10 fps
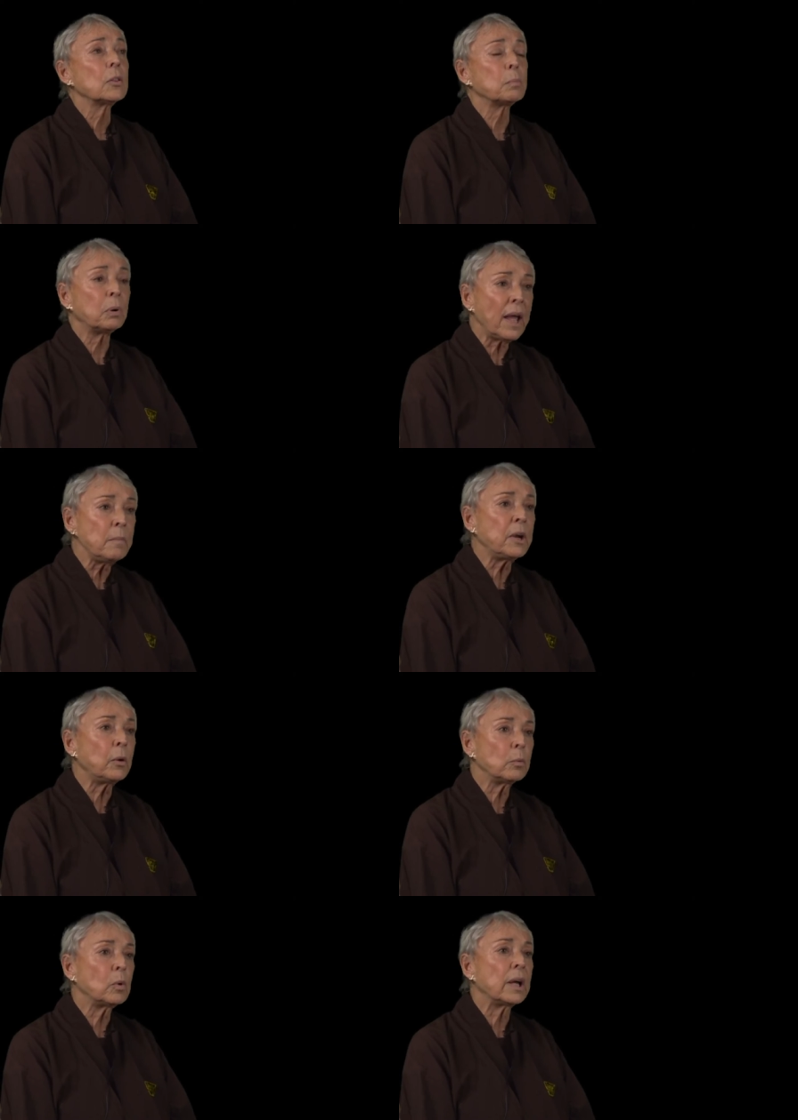The
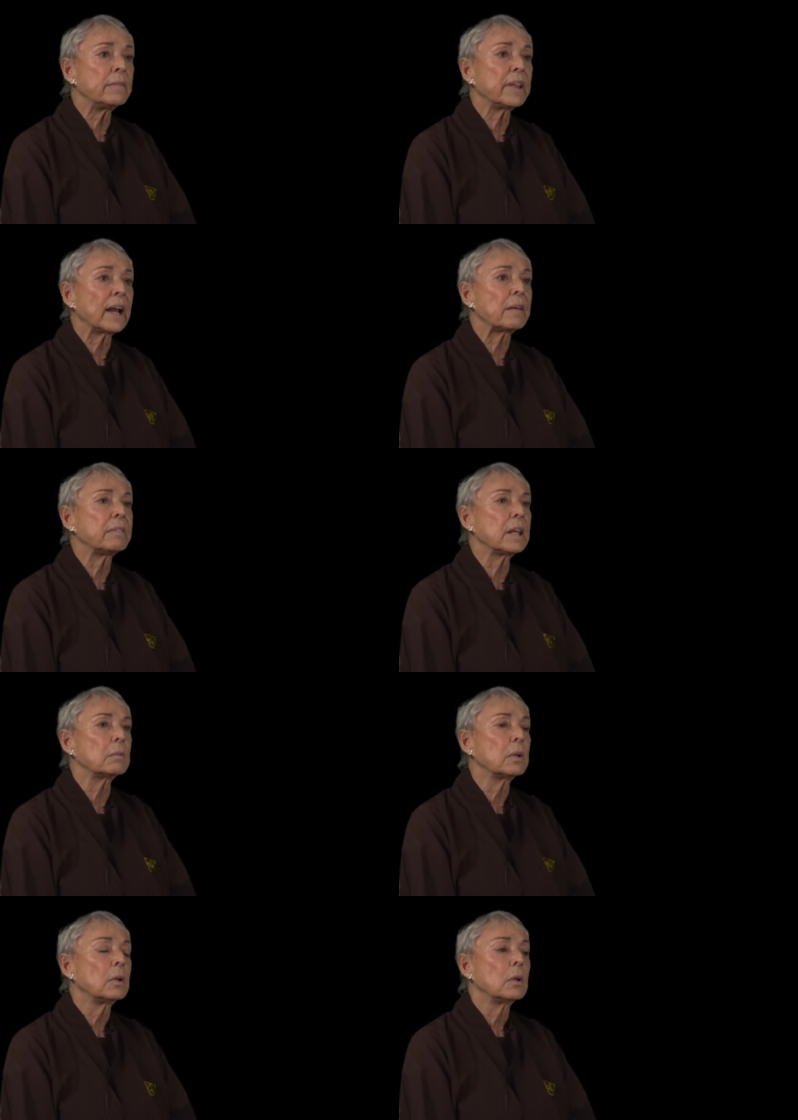primary one that I think